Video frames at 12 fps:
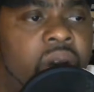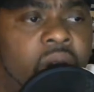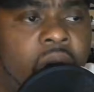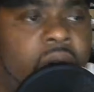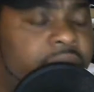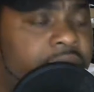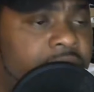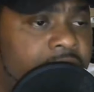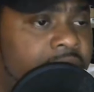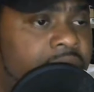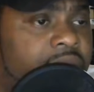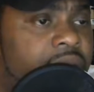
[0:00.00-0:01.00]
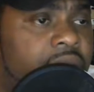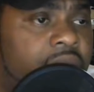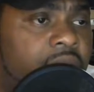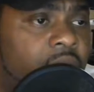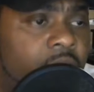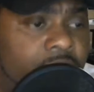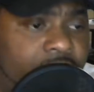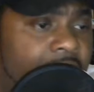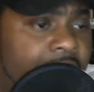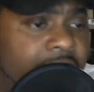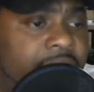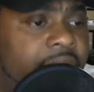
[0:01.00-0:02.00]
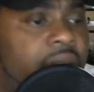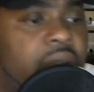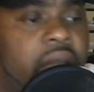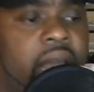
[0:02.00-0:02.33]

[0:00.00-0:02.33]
August 6th on Friday,